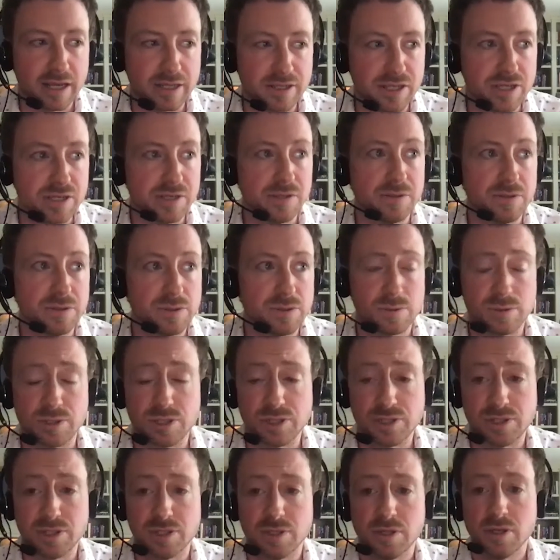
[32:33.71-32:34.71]
use,
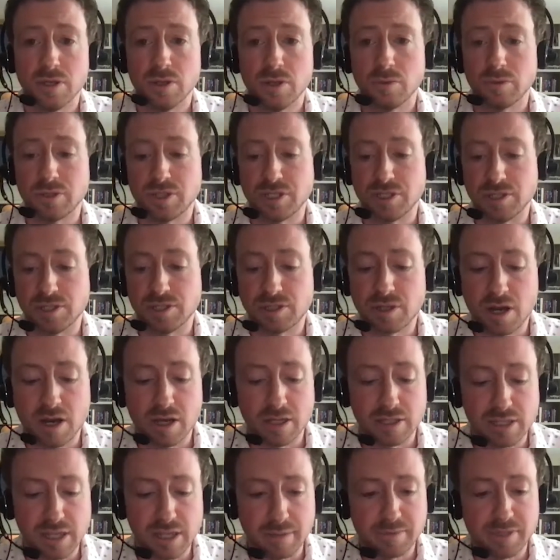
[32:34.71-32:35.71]
which is this
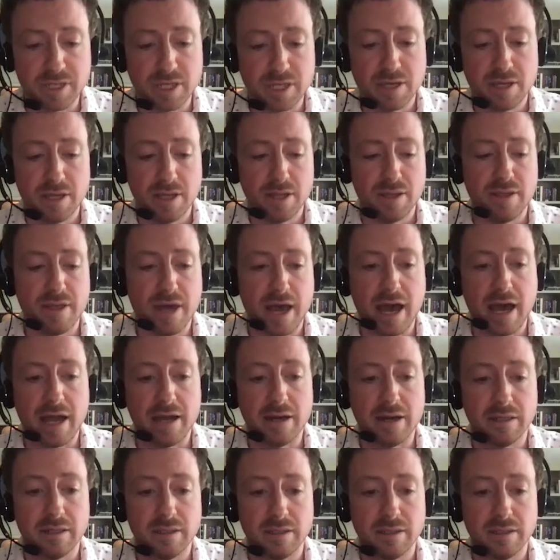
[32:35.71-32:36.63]
concept that